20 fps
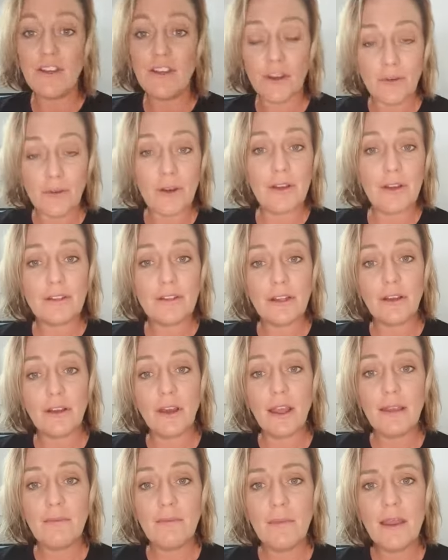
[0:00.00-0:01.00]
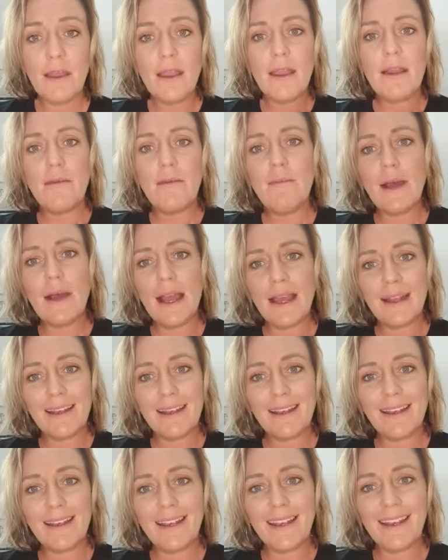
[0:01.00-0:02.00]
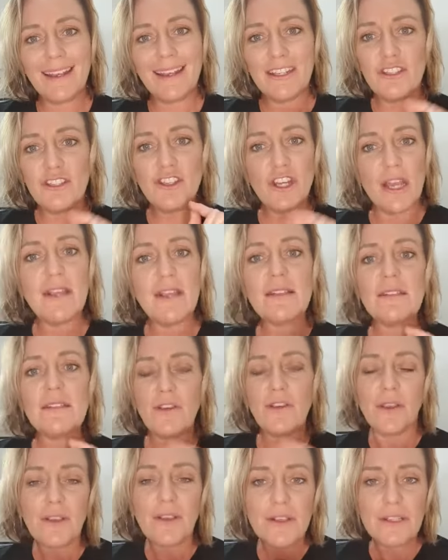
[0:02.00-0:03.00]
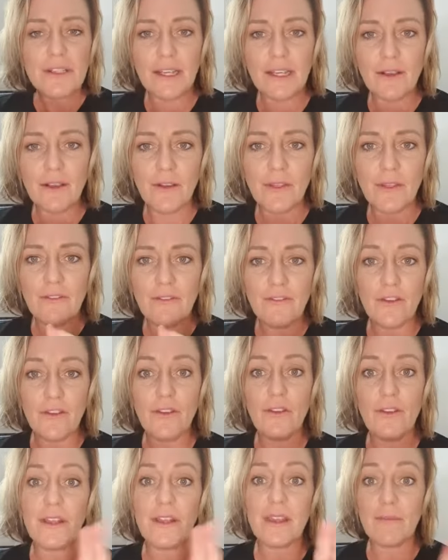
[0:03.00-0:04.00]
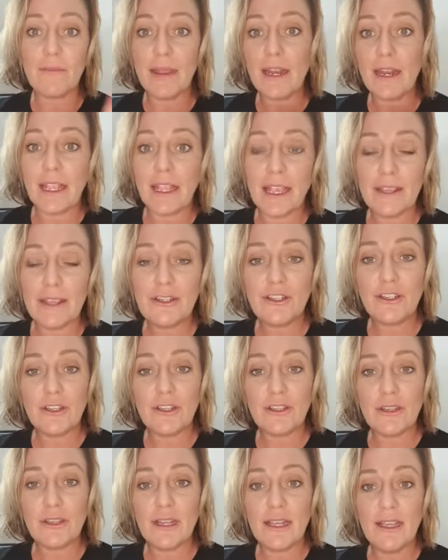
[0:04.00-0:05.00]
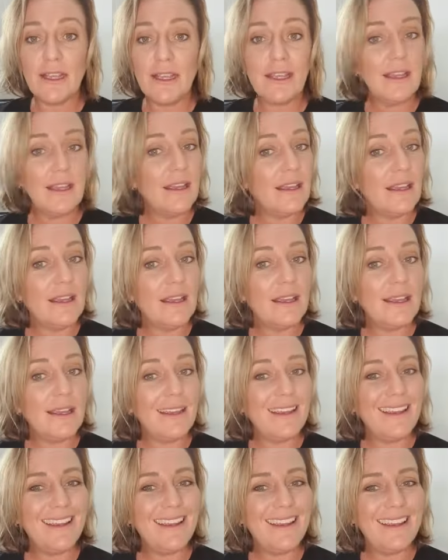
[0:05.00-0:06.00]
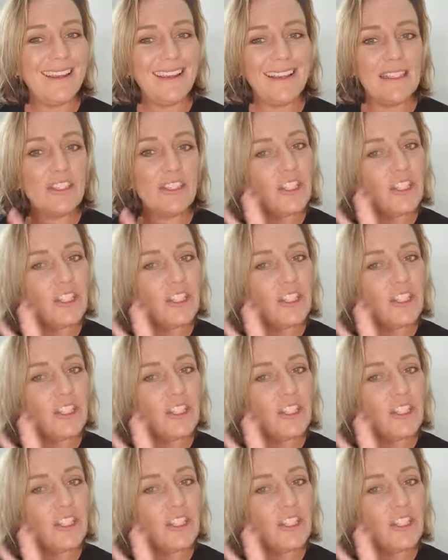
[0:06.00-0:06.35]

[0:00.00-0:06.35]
your own time, but just focusing on the food and the medication is